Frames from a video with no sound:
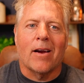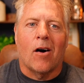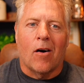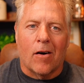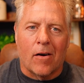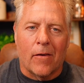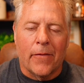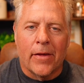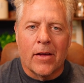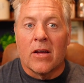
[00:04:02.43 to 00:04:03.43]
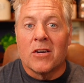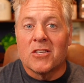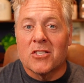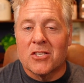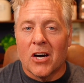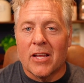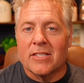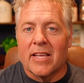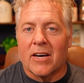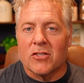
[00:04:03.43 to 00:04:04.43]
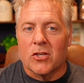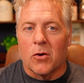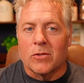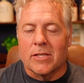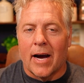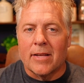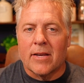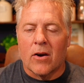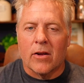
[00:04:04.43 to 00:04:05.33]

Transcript: all. Studies now show dietary